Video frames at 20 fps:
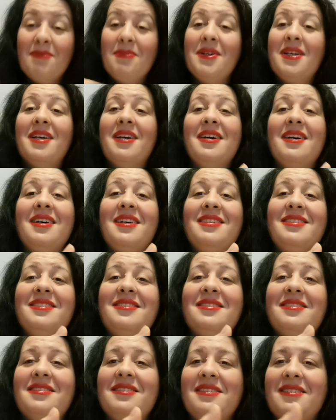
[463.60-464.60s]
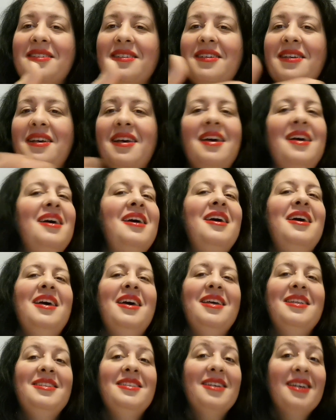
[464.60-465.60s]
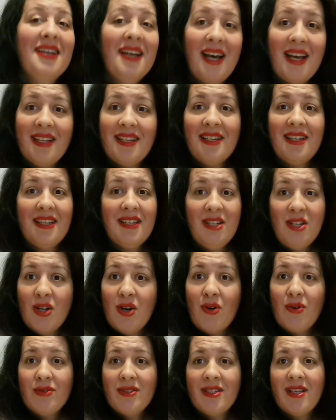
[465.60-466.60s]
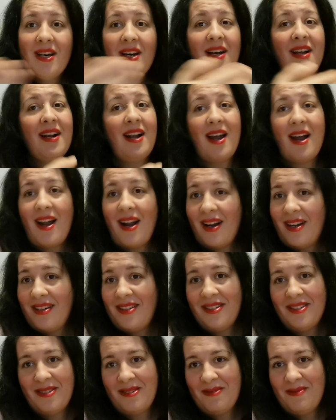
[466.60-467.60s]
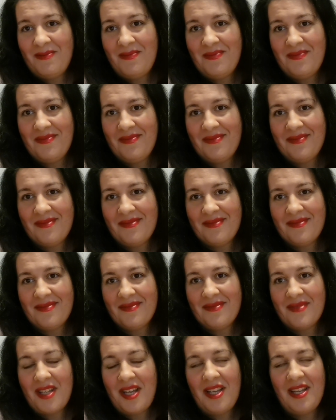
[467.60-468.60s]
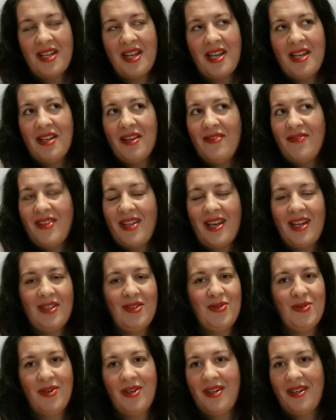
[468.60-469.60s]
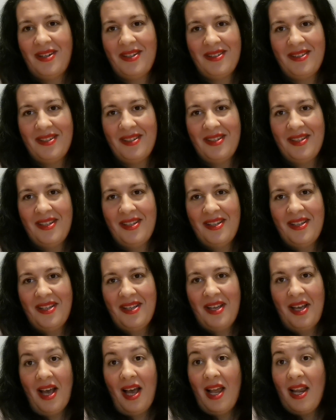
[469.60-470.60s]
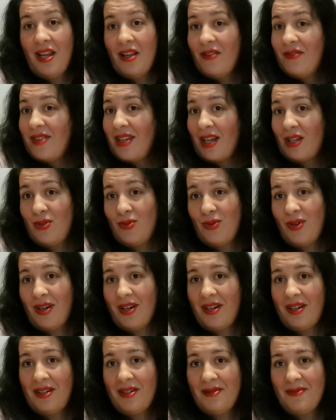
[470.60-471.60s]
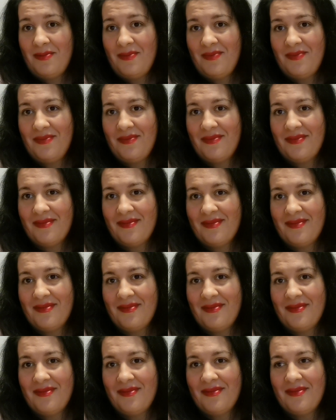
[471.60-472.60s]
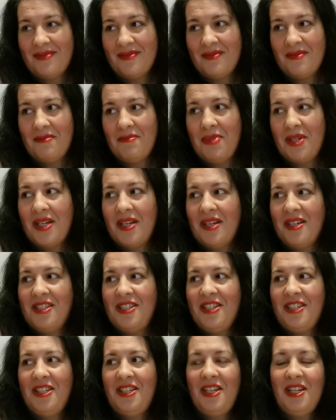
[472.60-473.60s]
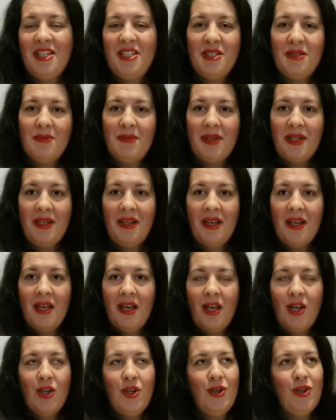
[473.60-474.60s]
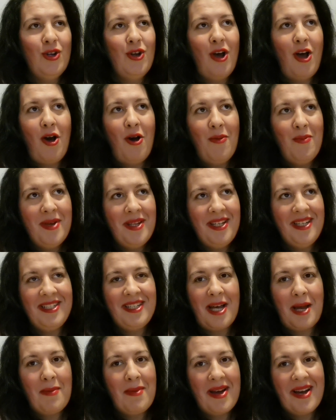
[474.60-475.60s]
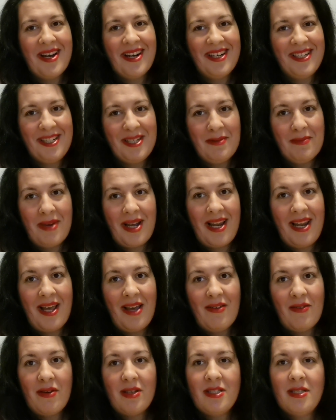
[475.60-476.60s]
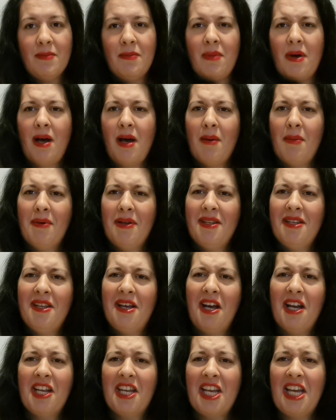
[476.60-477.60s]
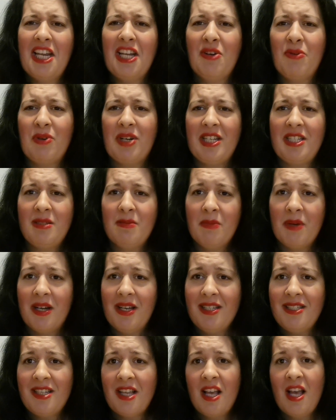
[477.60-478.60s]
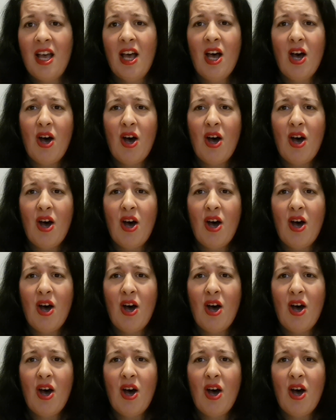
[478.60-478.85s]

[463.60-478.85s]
Because the God knows her heart. And I love that to her. I love that to her. Because she teach me, you know how many times I hurt in my life. I said, Mom, again Christmas,